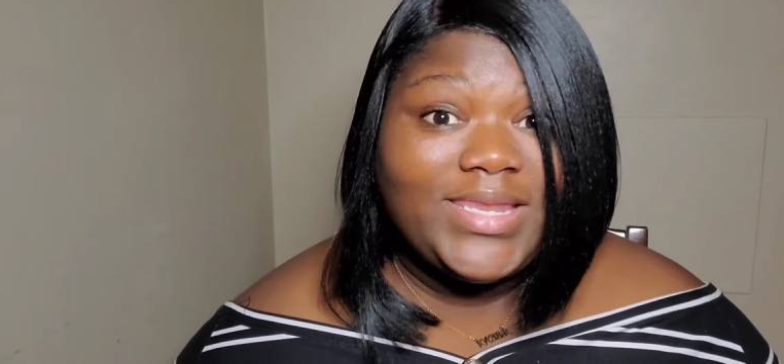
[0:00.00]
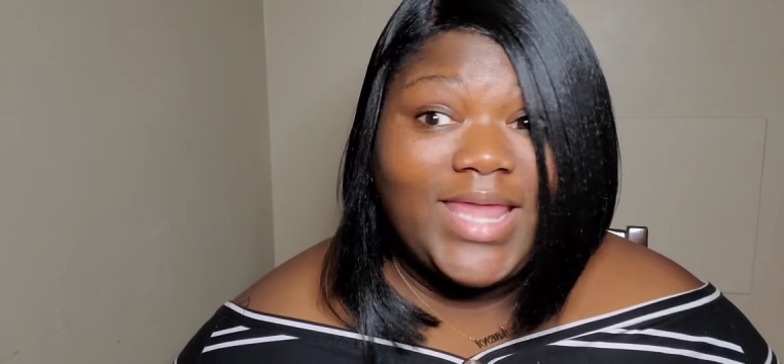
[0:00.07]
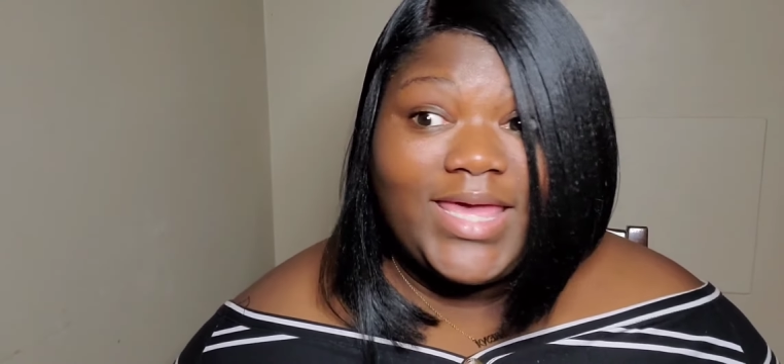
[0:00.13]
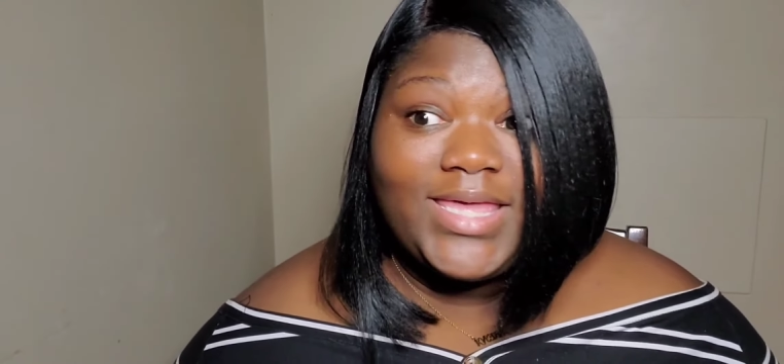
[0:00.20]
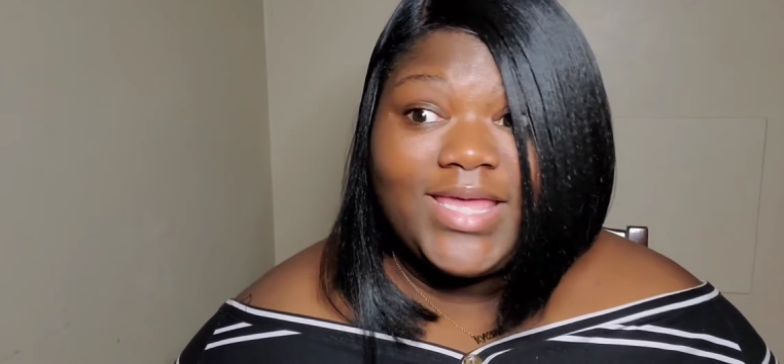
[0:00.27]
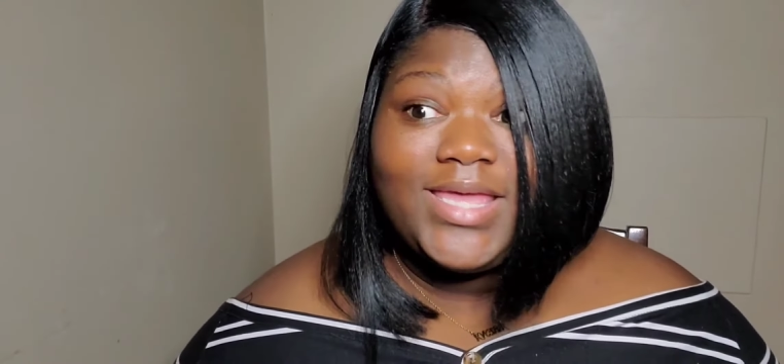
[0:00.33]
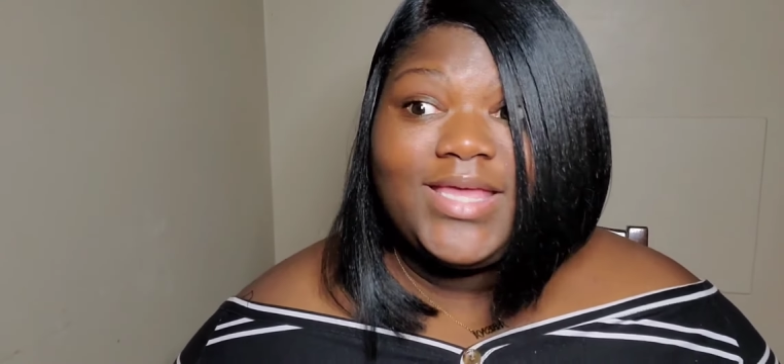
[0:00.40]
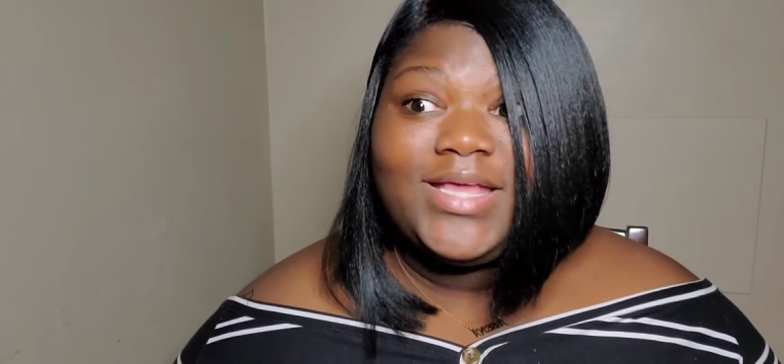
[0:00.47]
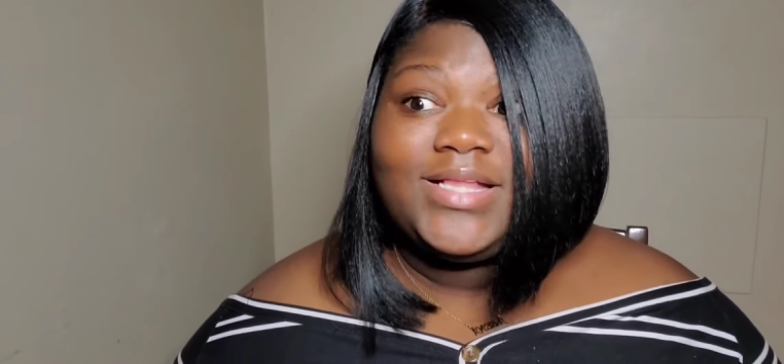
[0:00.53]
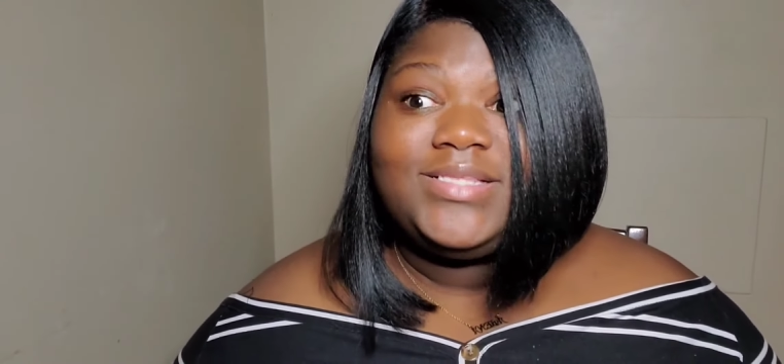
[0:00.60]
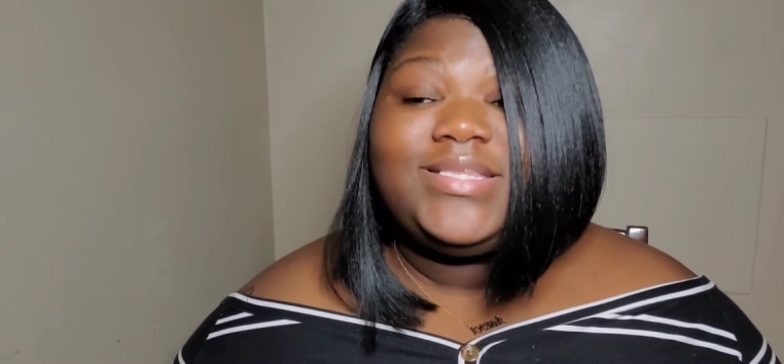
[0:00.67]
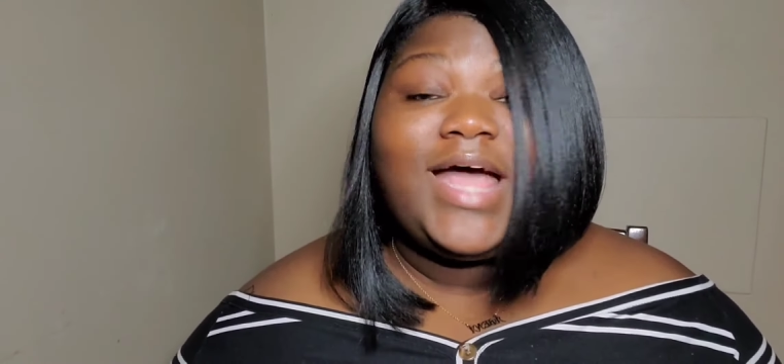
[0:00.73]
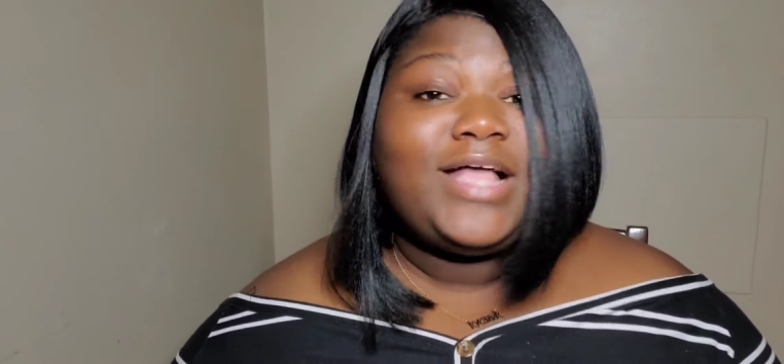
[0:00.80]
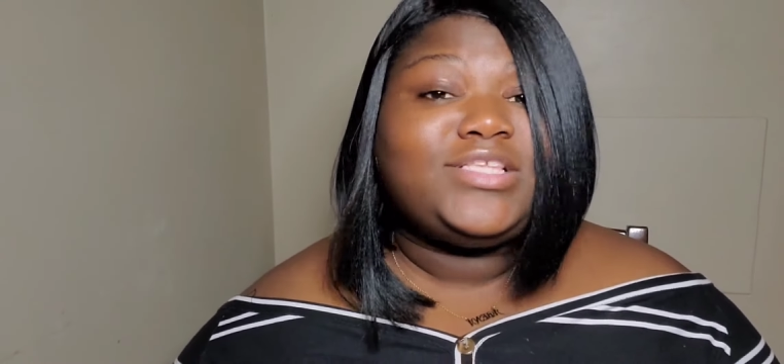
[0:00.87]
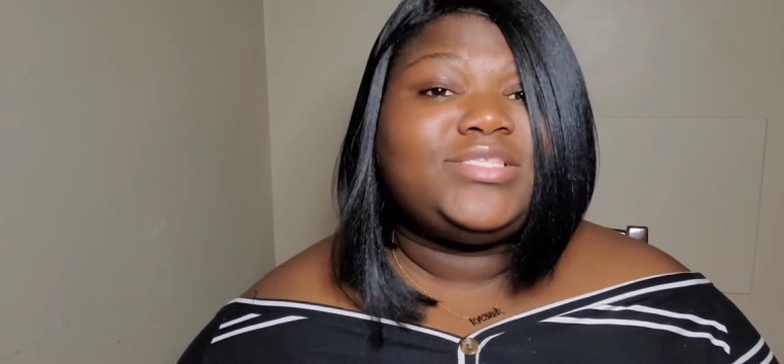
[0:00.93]
Like,
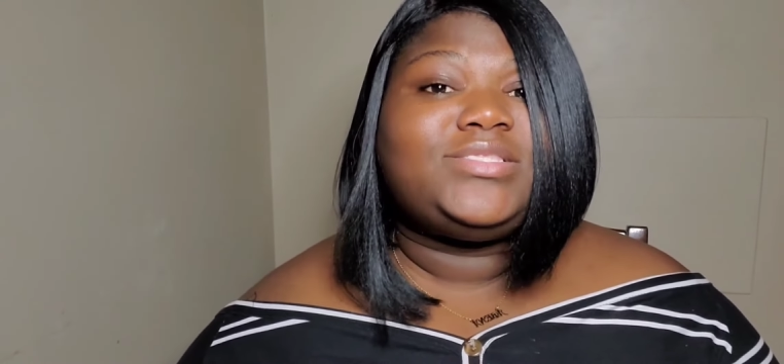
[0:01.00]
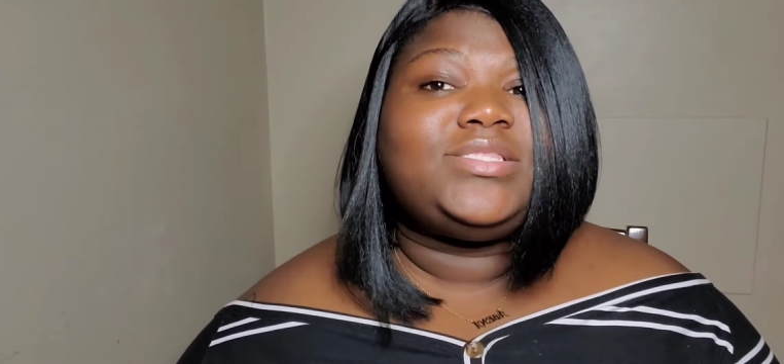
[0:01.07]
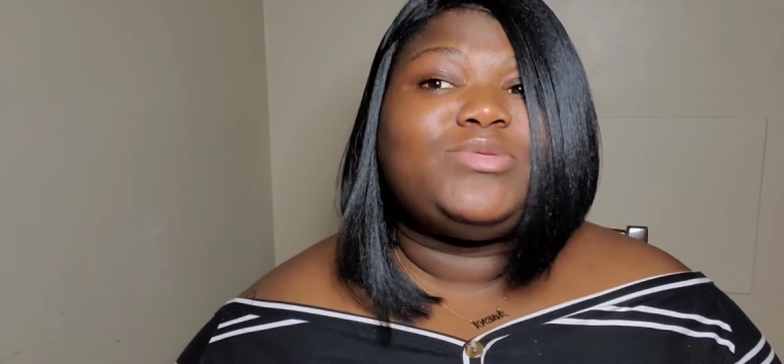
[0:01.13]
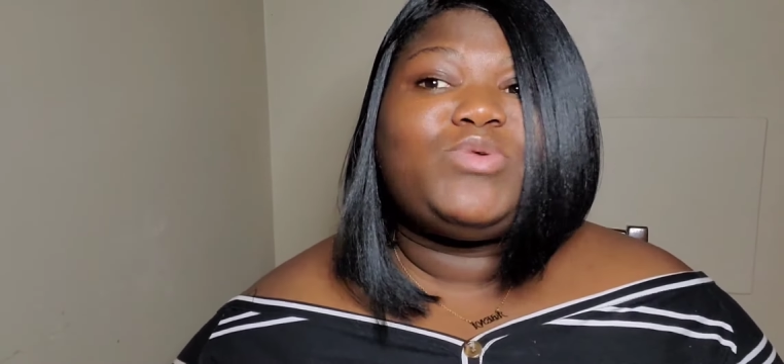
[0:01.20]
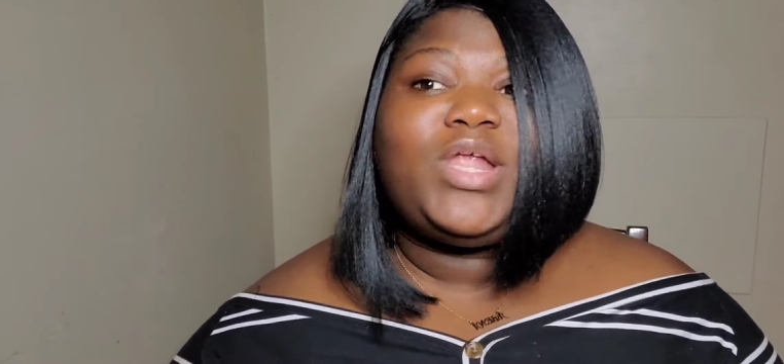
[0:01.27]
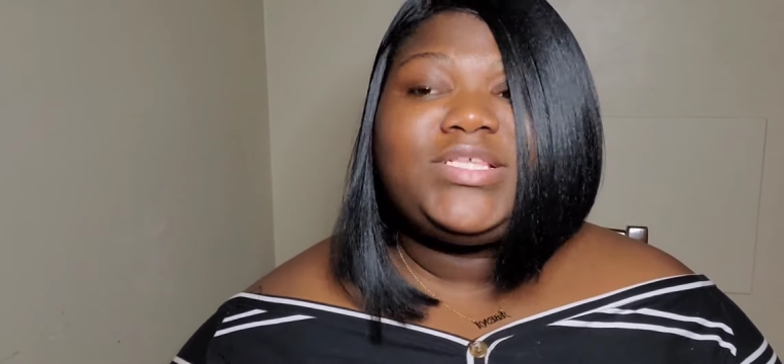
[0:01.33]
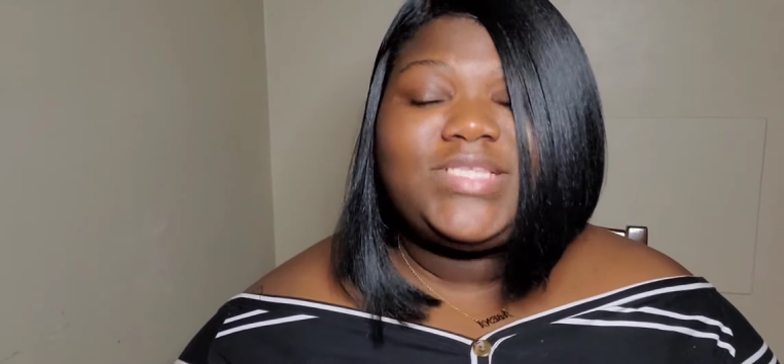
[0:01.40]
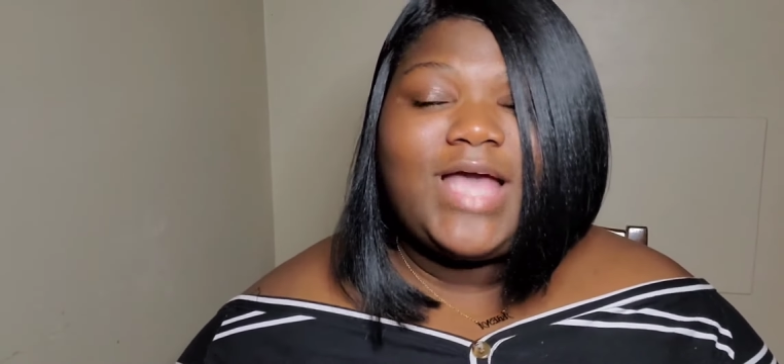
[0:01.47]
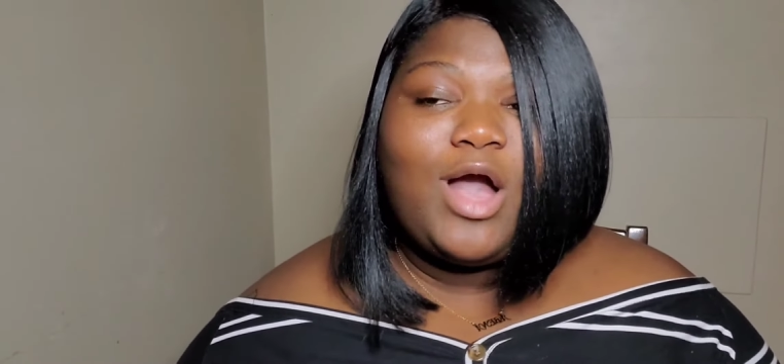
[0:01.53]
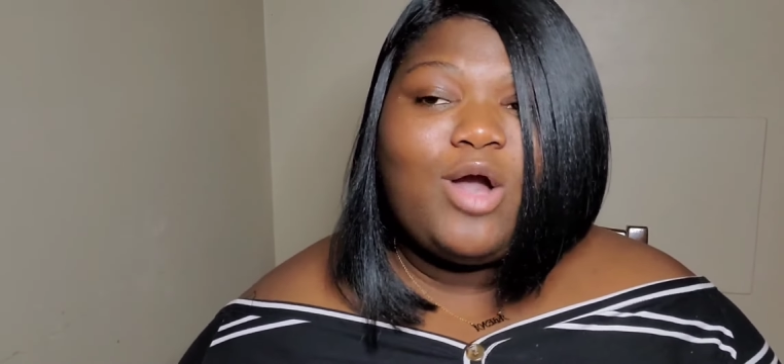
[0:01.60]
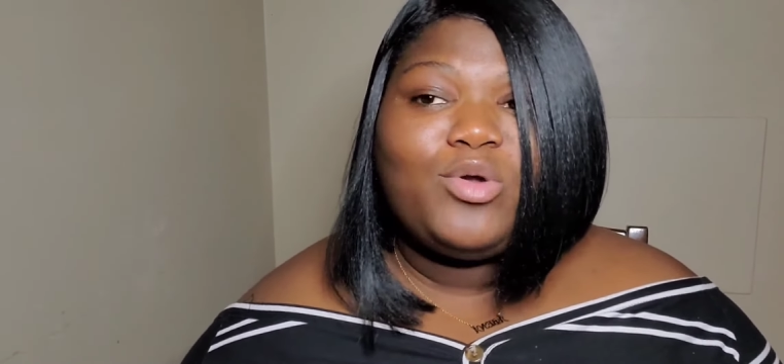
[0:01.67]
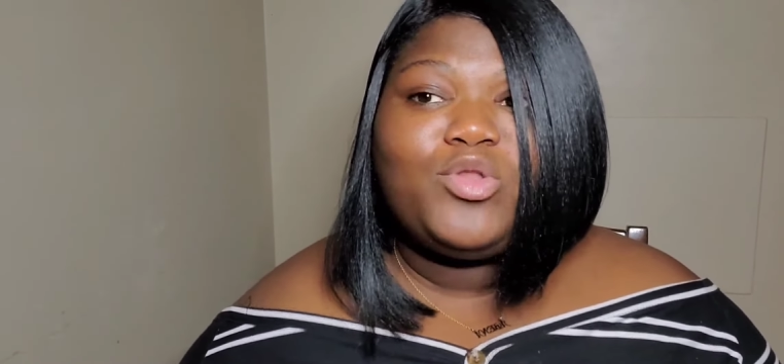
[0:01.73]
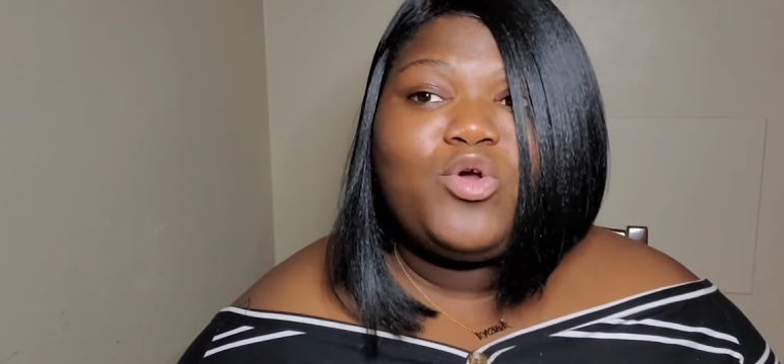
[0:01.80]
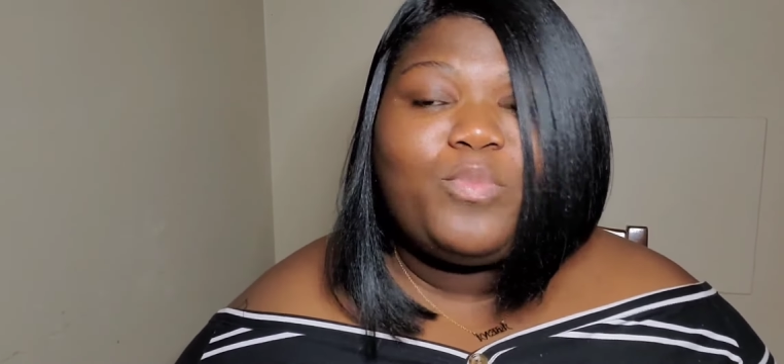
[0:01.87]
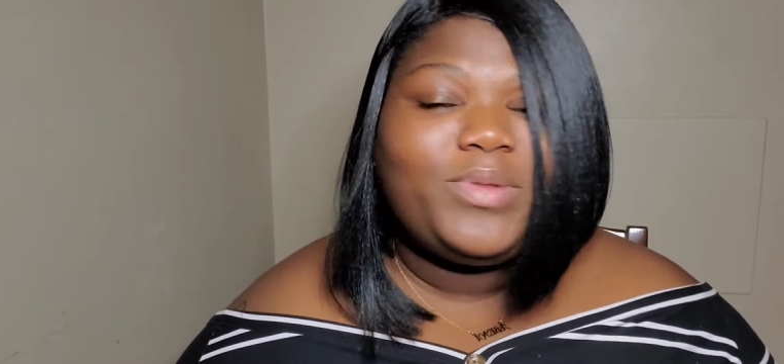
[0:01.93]
not, when I say out in
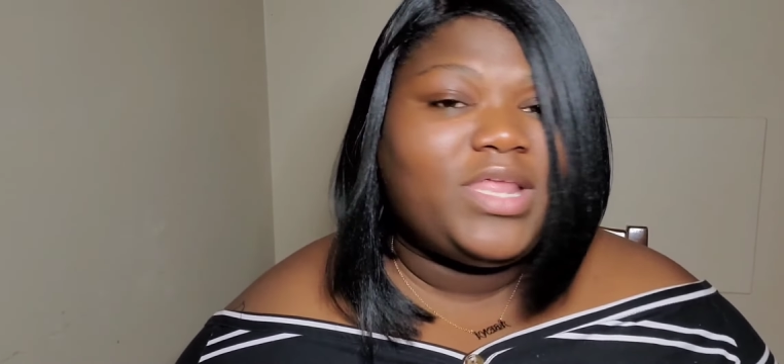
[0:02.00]
the open,